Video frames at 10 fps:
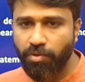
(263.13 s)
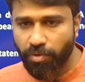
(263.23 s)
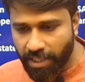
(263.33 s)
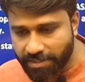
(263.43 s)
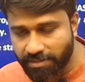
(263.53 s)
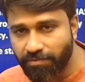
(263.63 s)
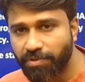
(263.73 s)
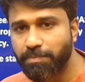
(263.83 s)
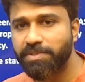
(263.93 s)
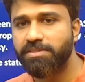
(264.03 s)
Less than
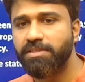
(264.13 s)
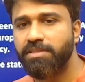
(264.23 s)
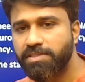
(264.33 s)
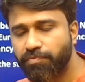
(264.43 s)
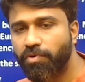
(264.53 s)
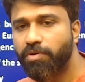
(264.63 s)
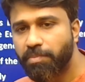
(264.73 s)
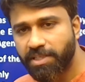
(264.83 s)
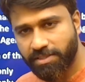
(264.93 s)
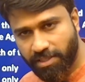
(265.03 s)
5% is found by
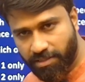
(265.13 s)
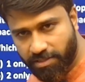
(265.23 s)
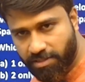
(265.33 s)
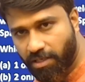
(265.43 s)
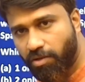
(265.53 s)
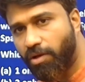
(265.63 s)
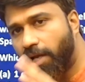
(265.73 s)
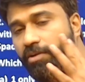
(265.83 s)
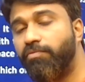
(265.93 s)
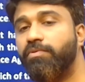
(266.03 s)
the scientists till now,
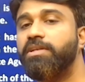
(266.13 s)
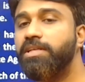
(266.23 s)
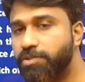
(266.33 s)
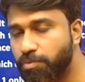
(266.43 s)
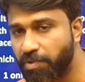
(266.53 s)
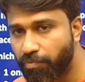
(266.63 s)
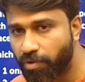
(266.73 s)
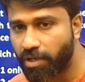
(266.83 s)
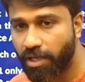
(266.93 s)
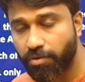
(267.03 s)
and need to be found around